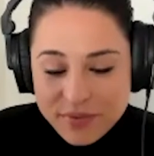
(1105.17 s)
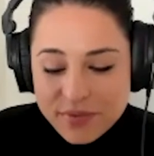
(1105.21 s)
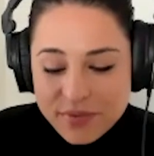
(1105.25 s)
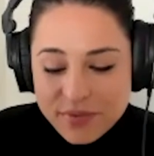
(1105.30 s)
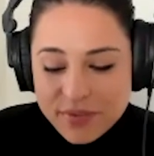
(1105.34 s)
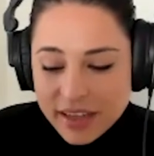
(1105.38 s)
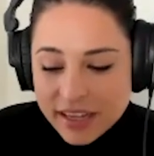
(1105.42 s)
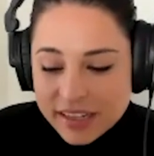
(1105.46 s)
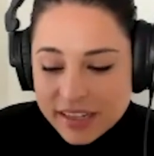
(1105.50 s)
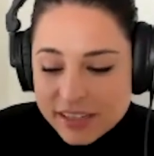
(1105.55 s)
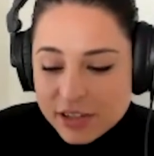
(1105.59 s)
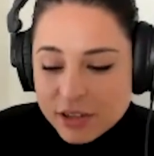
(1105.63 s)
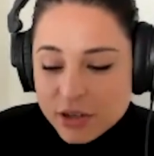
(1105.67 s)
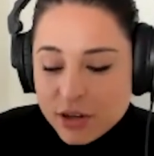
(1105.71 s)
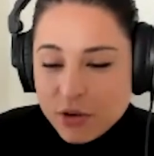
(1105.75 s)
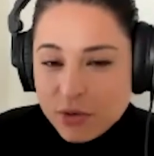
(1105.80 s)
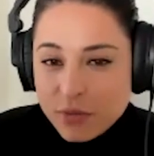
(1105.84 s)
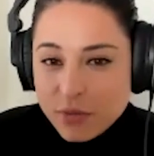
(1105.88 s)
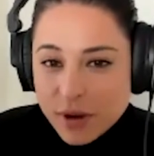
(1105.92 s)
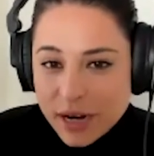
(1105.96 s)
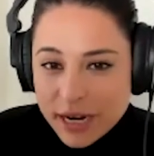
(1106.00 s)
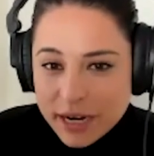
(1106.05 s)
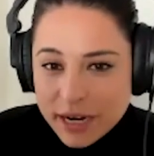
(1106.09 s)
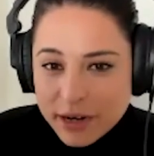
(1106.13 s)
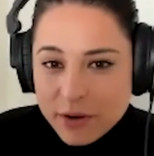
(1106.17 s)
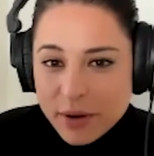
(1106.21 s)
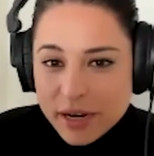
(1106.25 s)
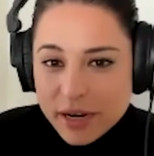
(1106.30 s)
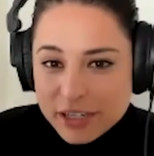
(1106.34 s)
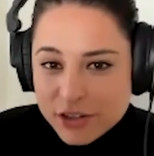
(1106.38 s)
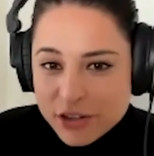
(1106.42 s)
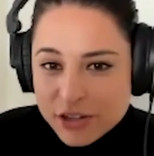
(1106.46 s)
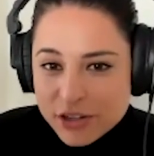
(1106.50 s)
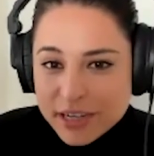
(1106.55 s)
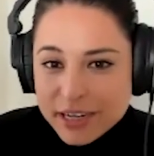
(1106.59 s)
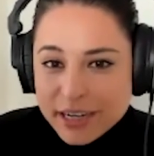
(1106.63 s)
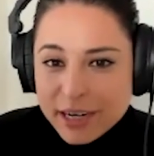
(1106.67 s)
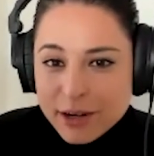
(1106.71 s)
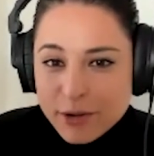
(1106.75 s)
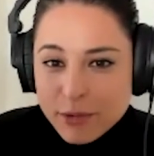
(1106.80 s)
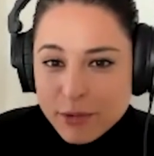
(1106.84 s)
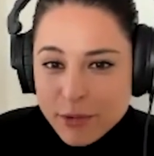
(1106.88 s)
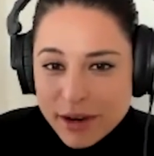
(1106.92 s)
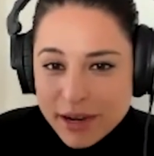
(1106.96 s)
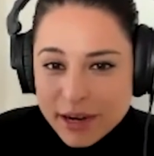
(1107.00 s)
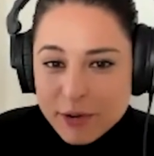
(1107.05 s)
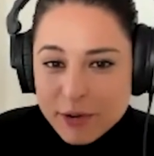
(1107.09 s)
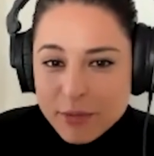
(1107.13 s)
That's a great question, and
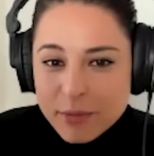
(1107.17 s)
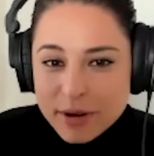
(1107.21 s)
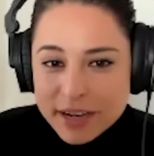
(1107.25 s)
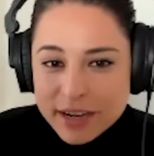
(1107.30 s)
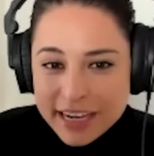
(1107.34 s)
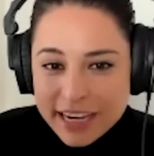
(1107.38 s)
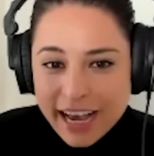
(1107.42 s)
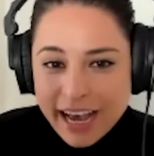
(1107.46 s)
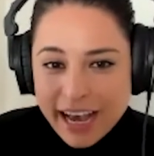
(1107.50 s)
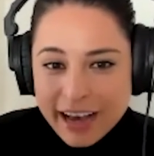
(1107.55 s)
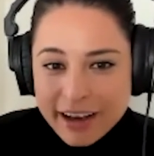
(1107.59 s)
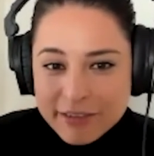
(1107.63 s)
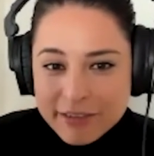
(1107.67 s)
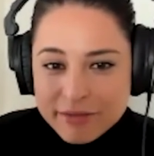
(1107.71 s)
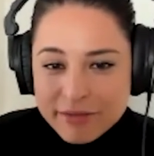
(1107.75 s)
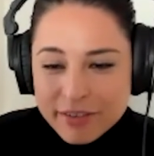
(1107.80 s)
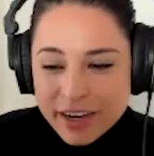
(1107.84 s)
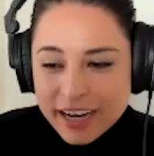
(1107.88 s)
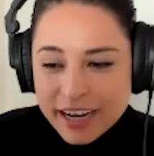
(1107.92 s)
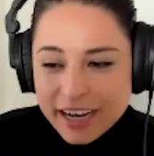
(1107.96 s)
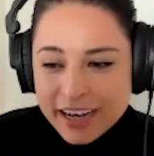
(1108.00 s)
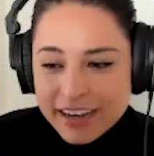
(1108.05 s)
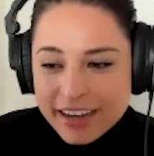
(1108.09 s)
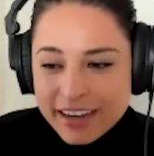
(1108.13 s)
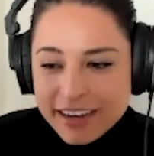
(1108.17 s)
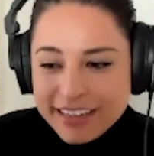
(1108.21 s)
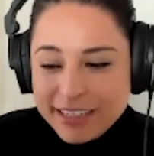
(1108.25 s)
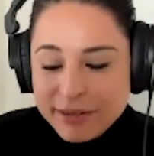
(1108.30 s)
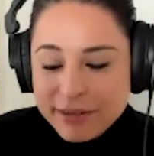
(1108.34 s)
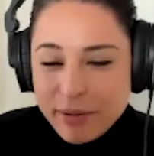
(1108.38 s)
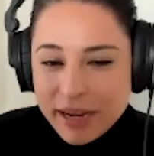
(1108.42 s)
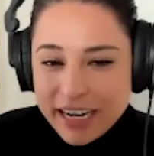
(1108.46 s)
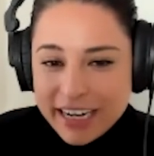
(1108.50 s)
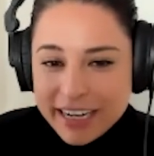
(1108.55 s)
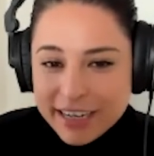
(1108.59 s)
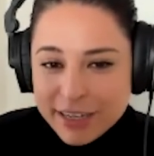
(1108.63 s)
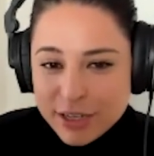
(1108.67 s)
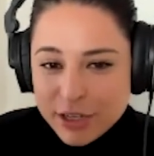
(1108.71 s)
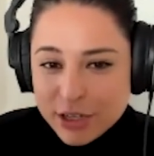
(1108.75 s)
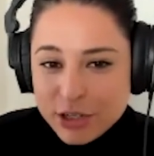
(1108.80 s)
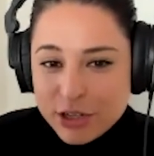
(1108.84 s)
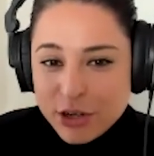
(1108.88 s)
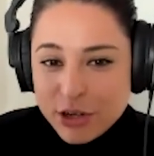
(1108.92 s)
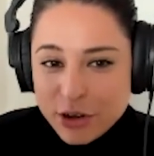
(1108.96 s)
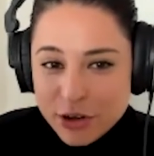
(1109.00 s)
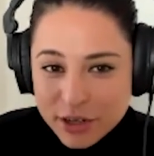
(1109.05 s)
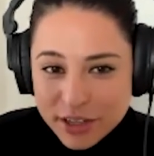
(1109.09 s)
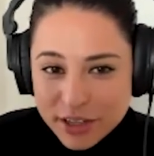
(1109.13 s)
one we have uh, debated
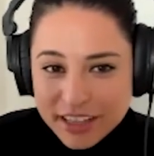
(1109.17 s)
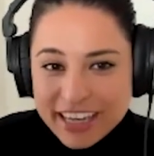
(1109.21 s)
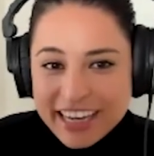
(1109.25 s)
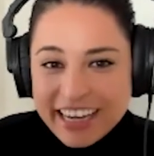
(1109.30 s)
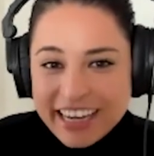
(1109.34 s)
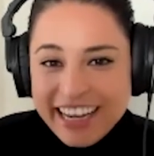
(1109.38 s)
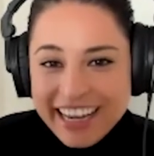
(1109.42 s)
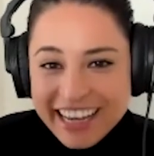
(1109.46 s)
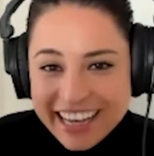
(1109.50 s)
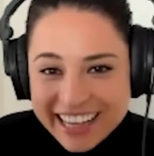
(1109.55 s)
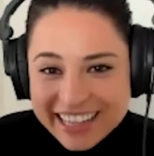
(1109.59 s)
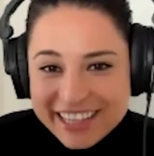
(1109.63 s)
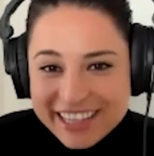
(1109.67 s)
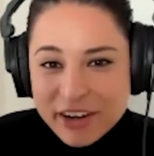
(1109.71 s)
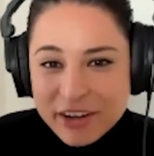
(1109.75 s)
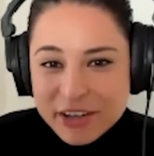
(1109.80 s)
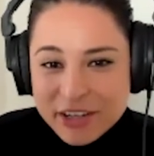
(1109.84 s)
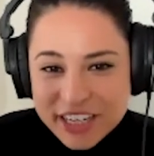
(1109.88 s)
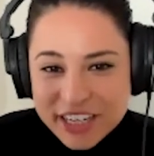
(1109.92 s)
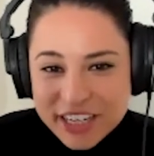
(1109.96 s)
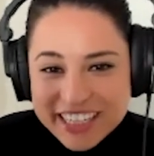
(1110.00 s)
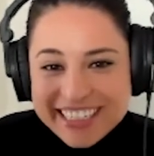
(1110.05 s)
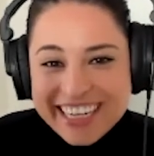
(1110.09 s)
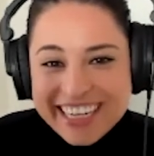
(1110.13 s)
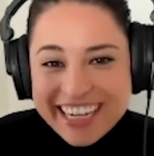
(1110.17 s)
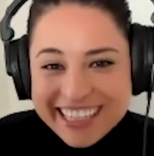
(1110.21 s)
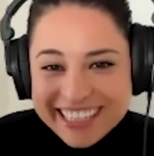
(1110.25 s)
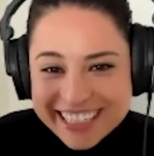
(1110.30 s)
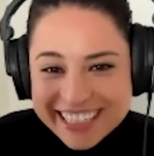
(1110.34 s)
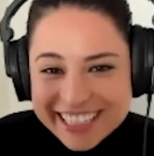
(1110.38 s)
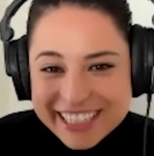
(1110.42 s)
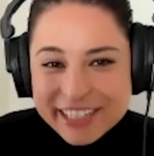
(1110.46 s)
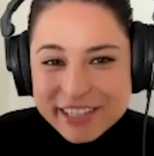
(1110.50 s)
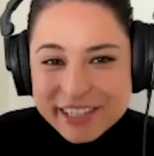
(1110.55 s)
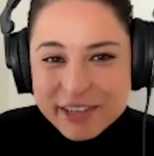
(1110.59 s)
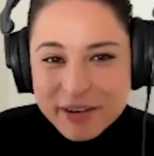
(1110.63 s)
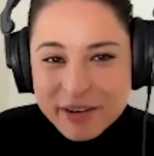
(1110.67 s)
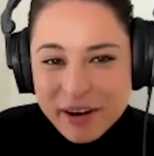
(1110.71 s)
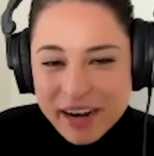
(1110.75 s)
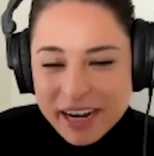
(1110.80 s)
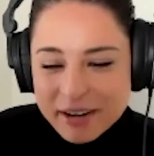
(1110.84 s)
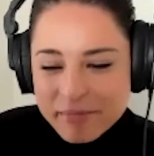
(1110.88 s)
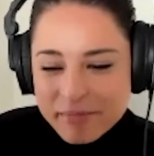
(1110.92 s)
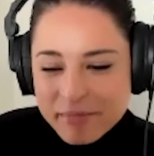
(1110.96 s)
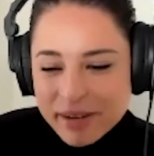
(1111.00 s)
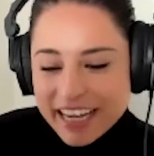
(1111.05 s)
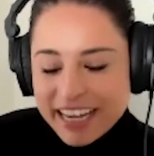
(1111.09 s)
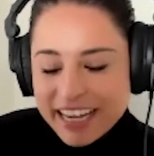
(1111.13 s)
internally in social intelligence
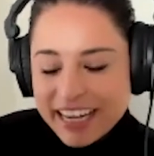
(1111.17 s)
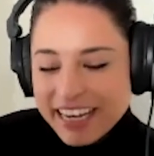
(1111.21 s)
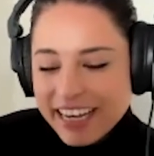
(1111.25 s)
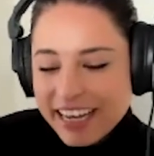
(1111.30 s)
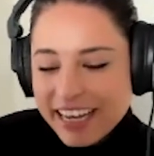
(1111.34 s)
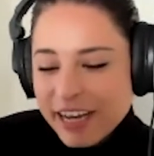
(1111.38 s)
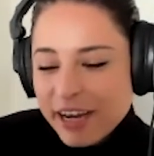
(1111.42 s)
quite a bit.